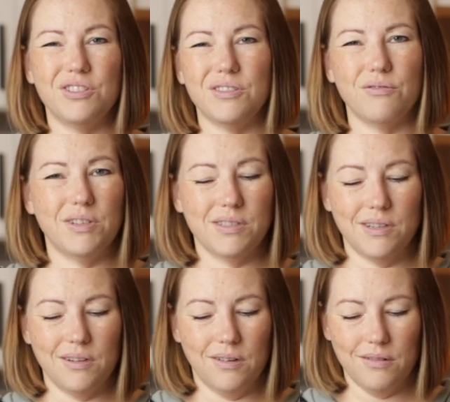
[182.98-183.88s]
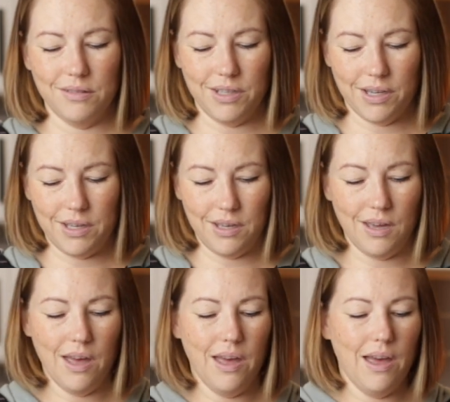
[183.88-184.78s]
just so it doesn't get all yucky.
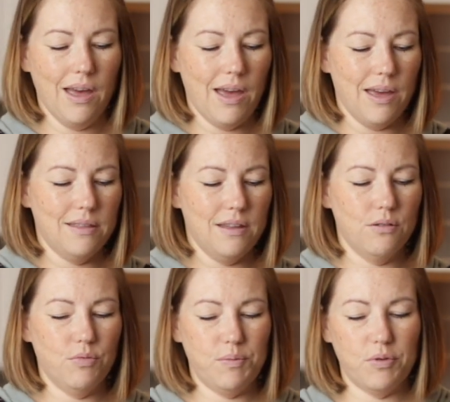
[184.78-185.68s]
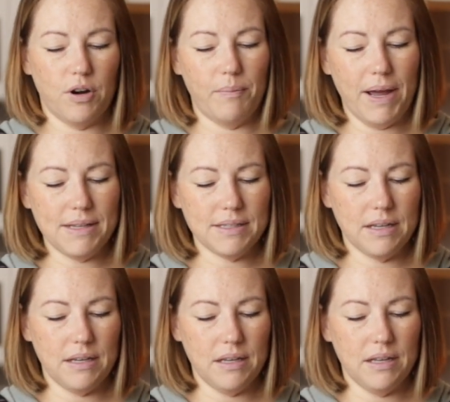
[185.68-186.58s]
And then we put our
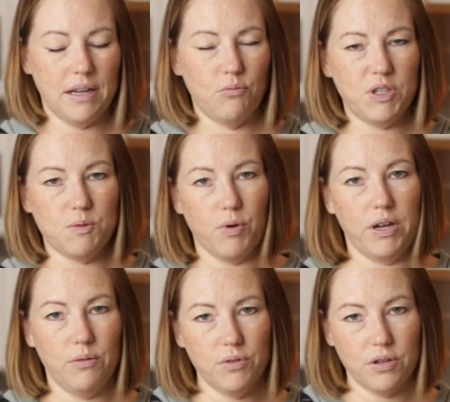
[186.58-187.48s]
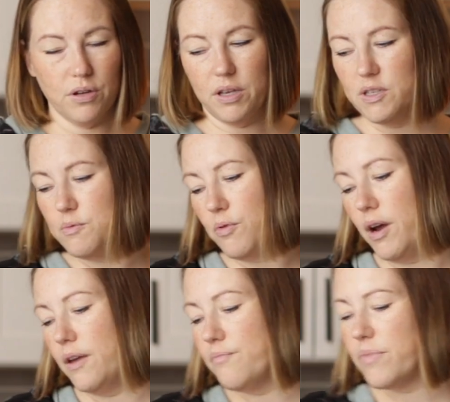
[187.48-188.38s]
basket in and we sprayed it with cooking
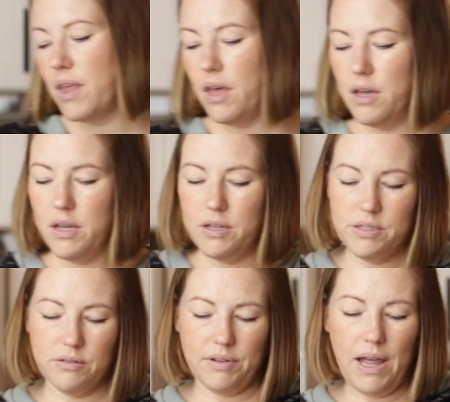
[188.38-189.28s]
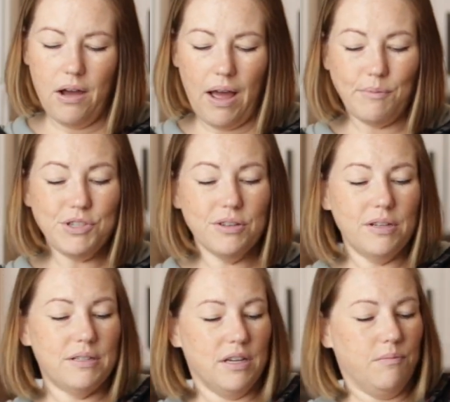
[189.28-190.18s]
spray. So now I'm just
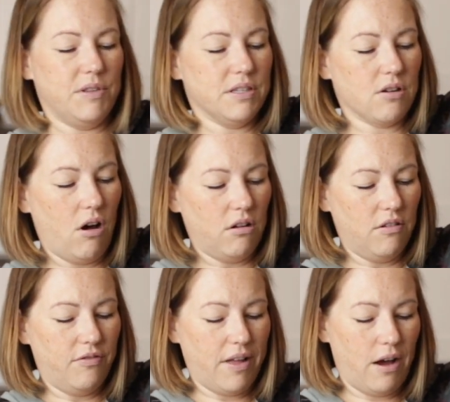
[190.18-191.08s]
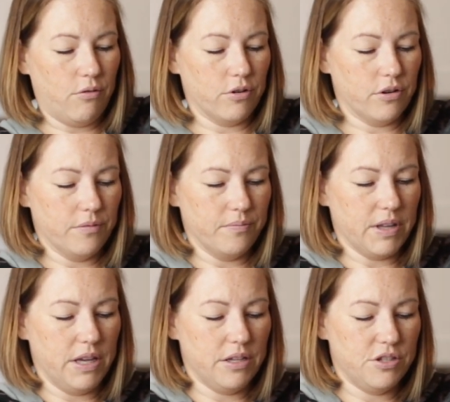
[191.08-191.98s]
gonna dump this cauliflower
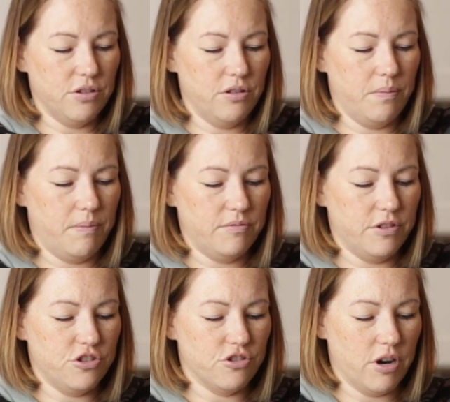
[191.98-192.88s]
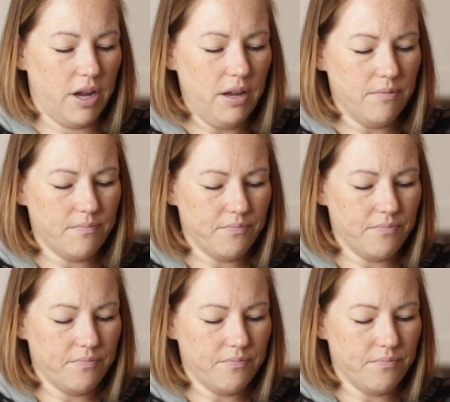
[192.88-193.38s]
into the, the tray.